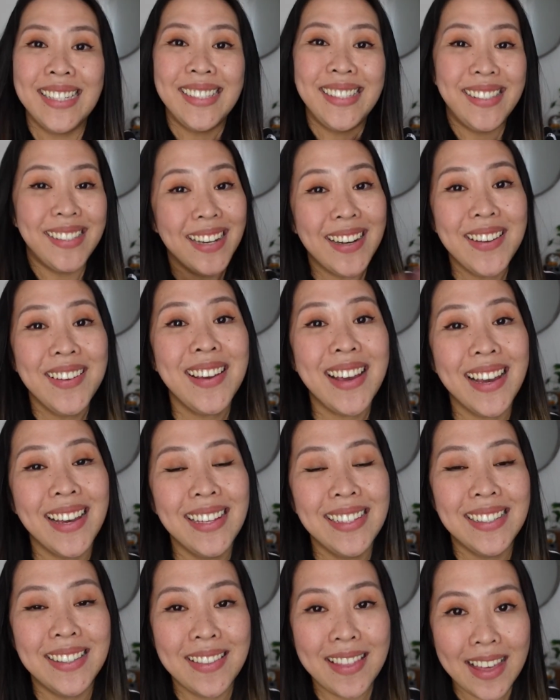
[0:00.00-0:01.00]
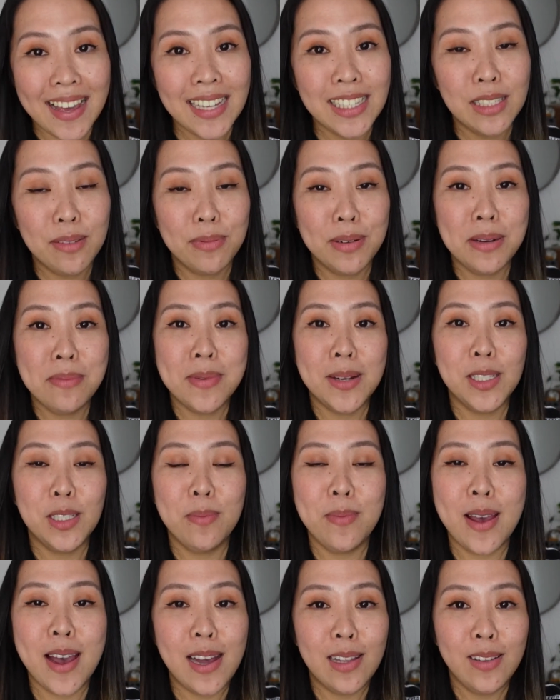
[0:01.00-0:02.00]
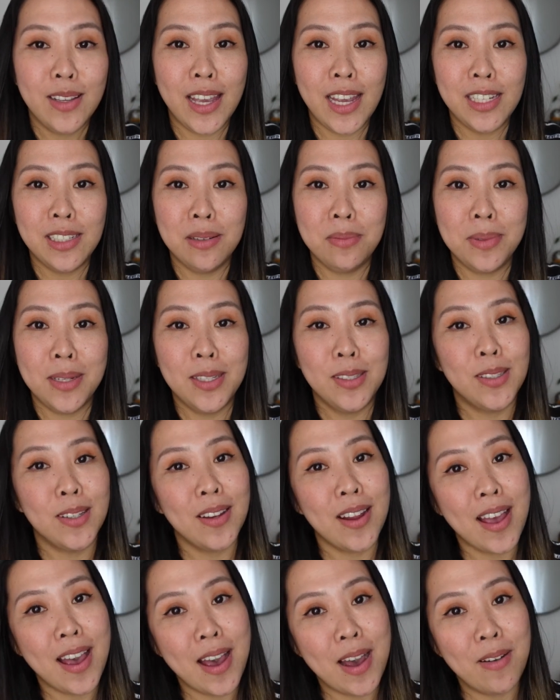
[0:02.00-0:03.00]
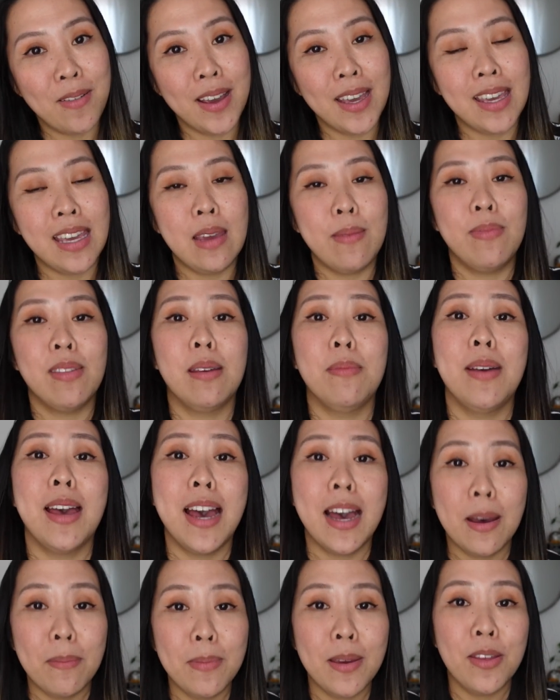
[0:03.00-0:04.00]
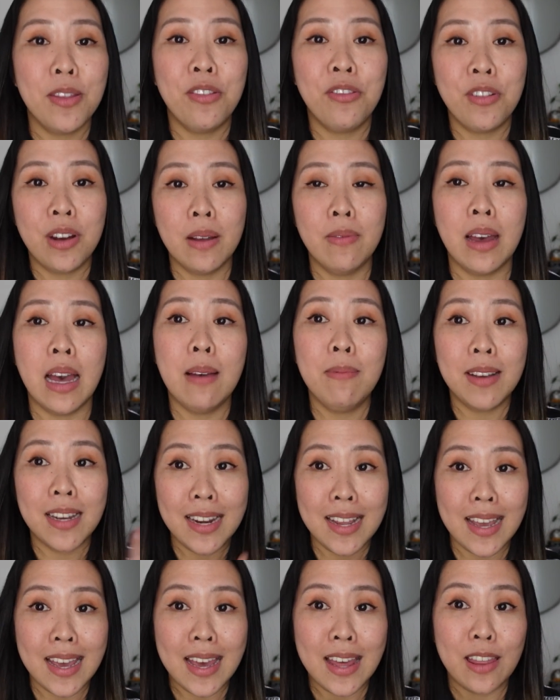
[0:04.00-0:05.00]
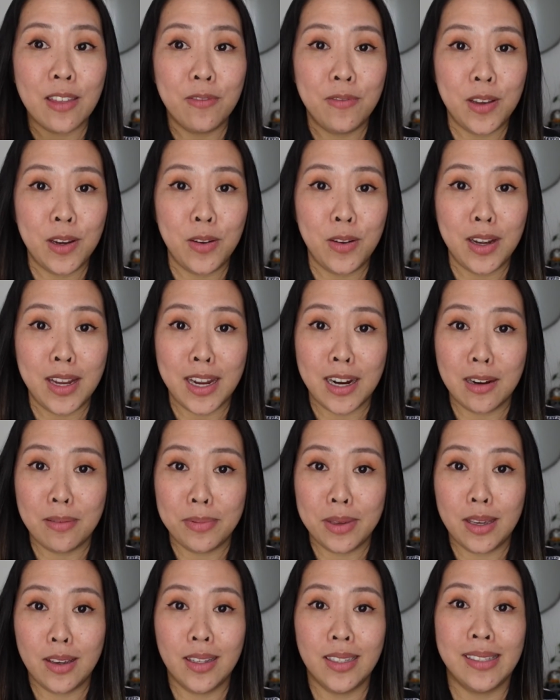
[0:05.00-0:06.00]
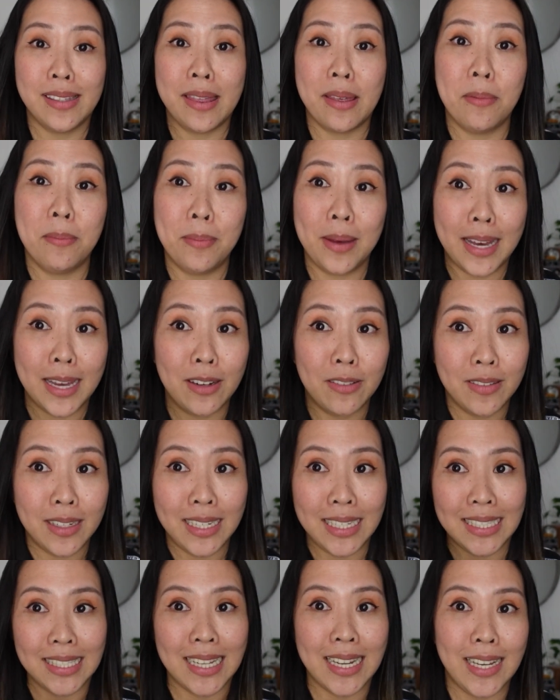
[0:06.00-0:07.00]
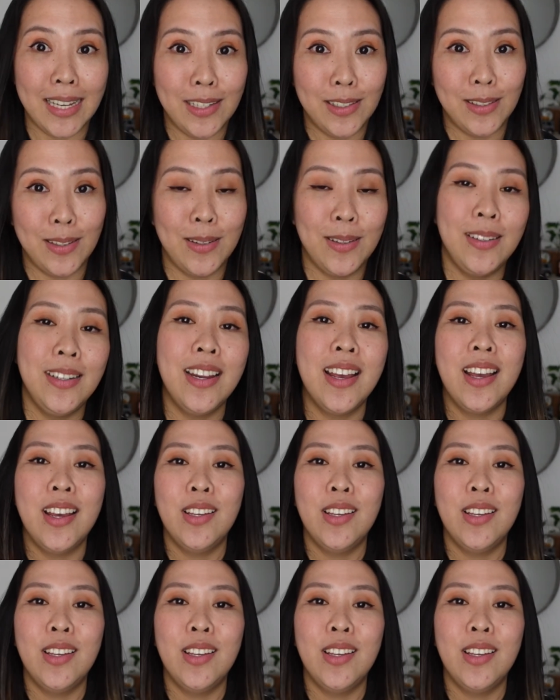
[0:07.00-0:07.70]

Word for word: So you guys, that's pretty much my alocasia plans and how I keep them happy and thrive. I'm gonna end the video in here because the battery is dying soon.